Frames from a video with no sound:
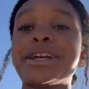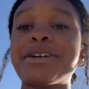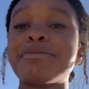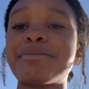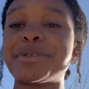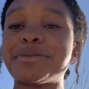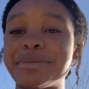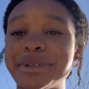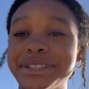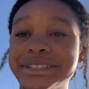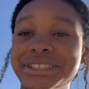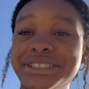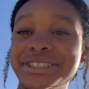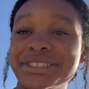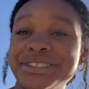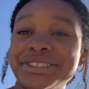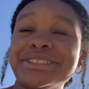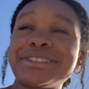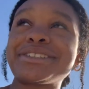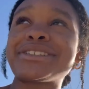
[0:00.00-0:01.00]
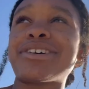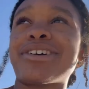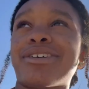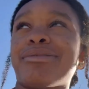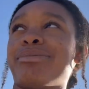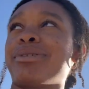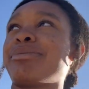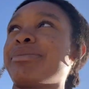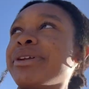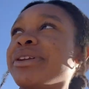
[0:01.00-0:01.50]
But my teacher just
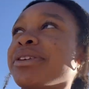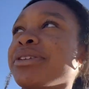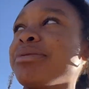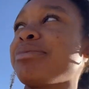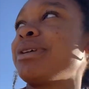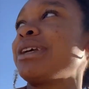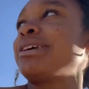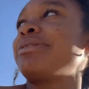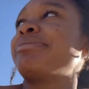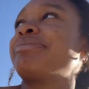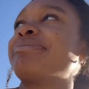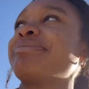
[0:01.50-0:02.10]
complimented me.